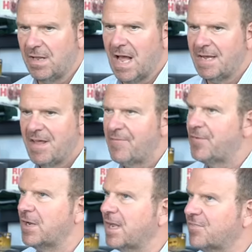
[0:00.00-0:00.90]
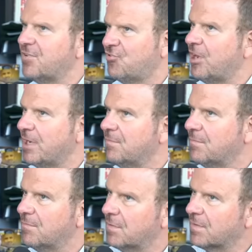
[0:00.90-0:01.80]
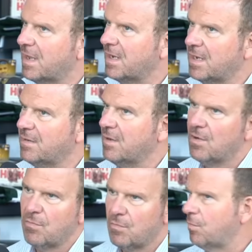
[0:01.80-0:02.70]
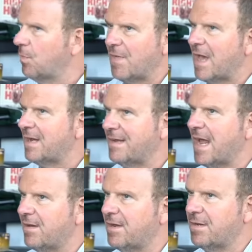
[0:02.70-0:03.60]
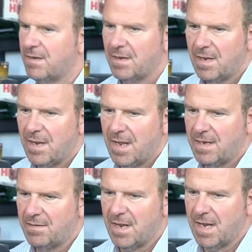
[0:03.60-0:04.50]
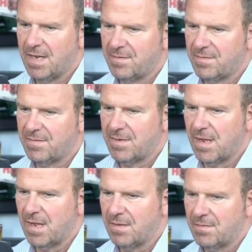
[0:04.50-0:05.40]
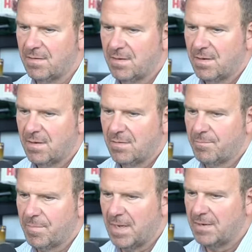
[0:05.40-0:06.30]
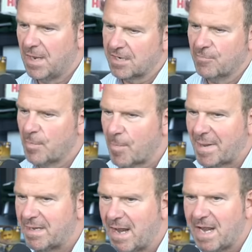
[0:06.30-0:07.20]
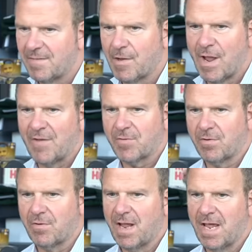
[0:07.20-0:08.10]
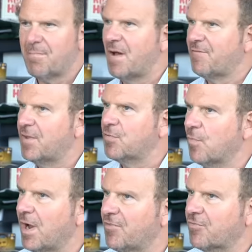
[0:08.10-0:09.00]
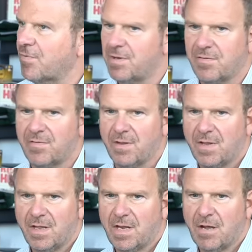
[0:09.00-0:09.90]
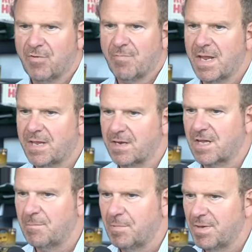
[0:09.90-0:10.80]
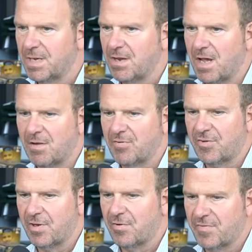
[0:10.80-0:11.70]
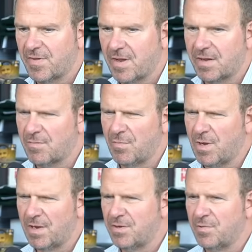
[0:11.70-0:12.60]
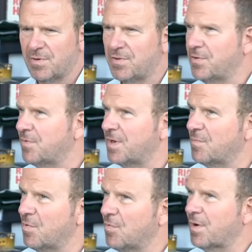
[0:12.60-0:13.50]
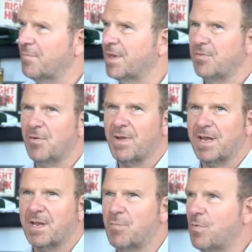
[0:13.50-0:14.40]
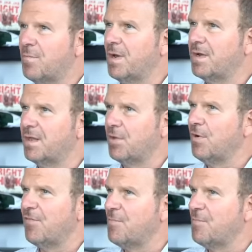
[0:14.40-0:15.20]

I definitely it's a gene. Okay? Yes, no it, question. Without a doubt. No and, question. And and uh, but I can remember my dad though after I had my fifth restaurant and I was making a couple of million dollars a year saying, why do you want to do any more? I mean, you're making you more it. money. You, you have made,